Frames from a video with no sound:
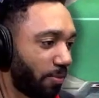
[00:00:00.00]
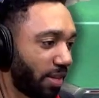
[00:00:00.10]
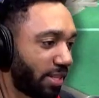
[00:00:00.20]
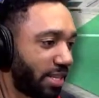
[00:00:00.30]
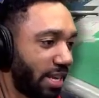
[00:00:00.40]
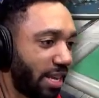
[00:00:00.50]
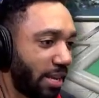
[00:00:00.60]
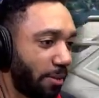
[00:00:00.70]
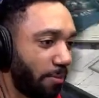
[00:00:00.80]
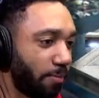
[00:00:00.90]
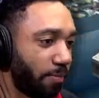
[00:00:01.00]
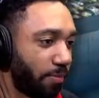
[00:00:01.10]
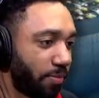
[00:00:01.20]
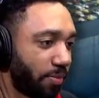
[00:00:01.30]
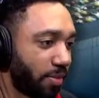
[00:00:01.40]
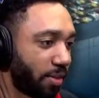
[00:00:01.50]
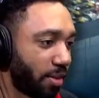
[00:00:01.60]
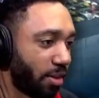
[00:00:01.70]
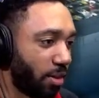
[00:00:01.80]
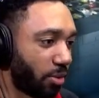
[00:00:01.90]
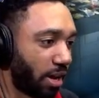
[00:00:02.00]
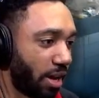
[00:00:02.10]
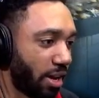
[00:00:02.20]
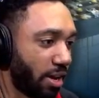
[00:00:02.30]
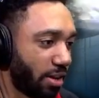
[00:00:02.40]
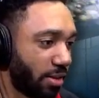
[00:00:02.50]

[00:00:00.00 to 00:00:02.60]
Let's get it. Okay.